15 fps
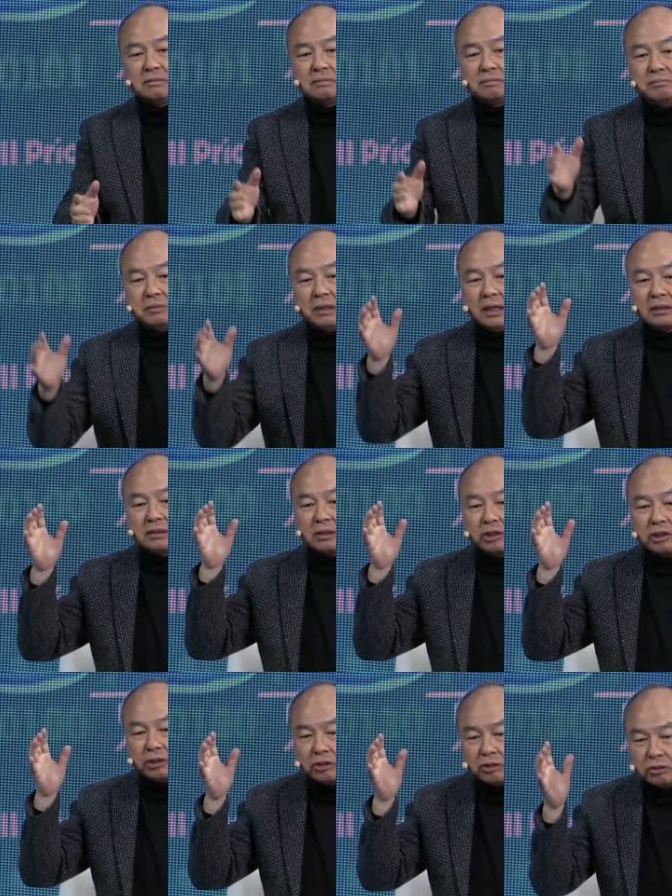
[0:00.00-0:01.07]
make
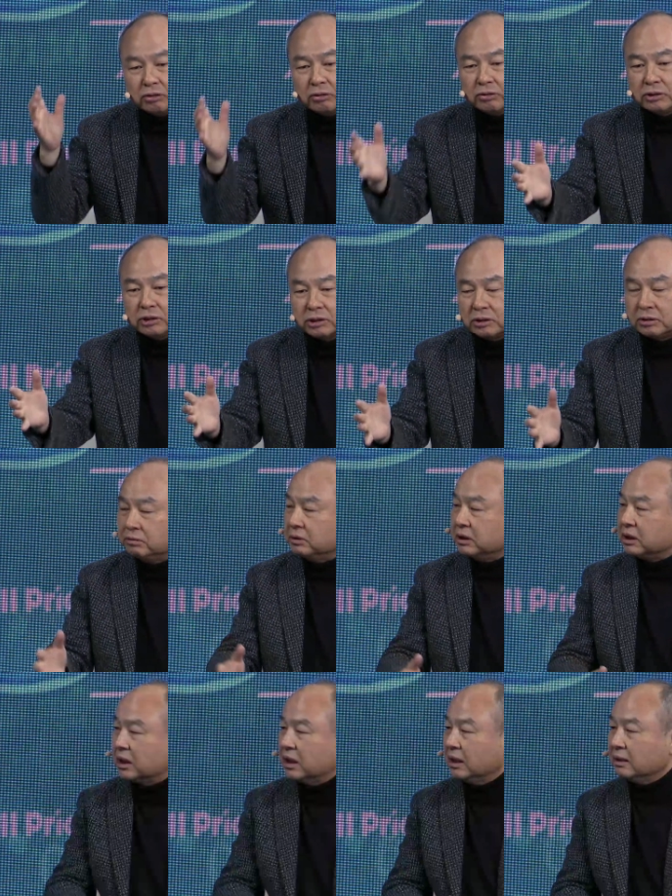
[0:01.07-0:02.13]
huge
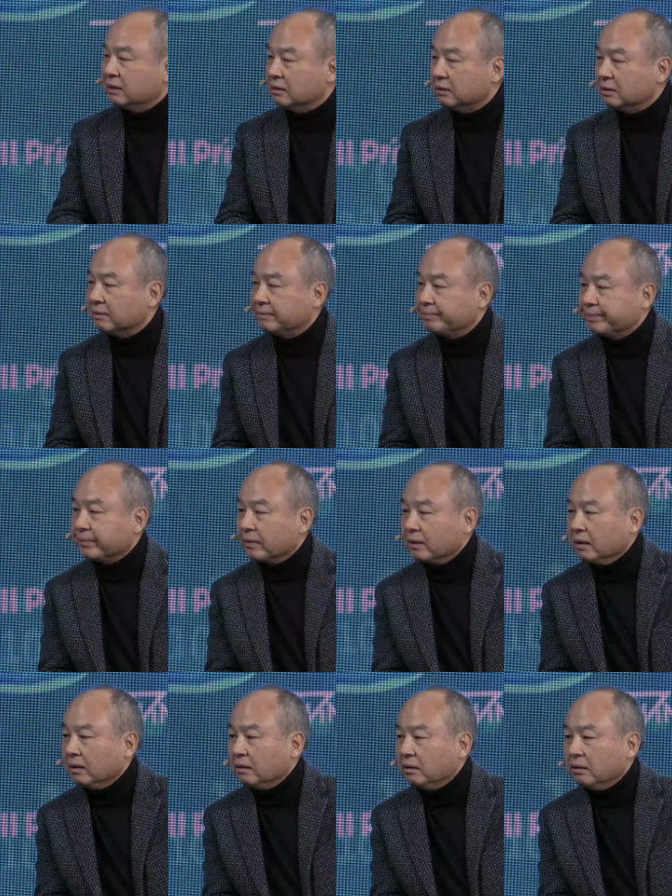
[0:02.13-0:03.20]
return
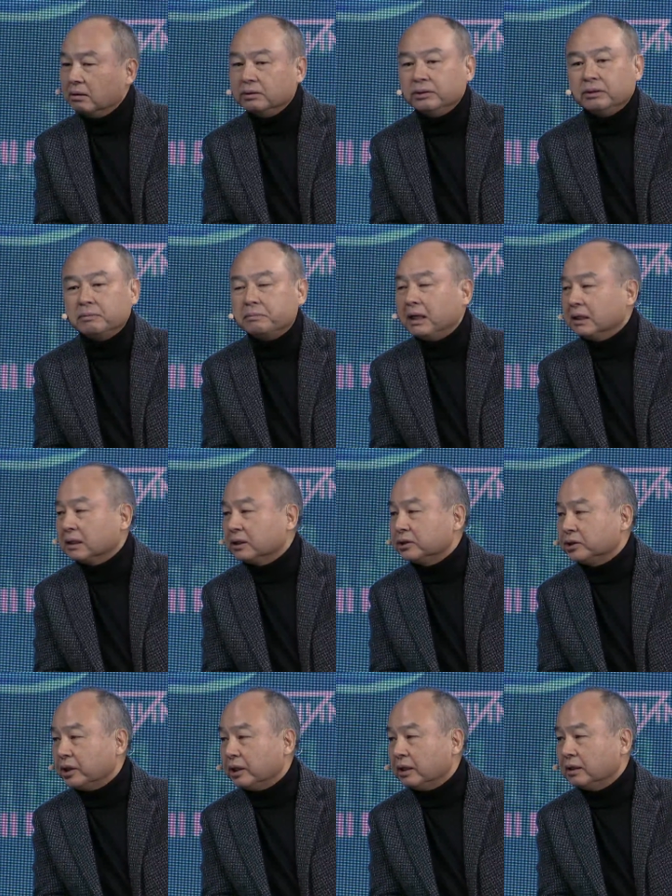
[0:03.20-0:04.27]
on your market
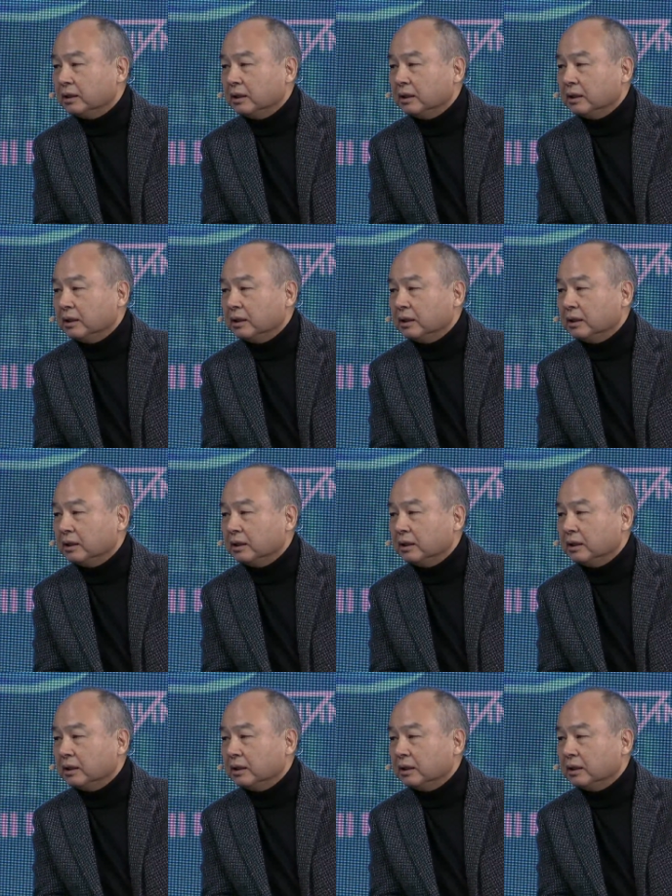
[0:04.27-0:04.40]
share.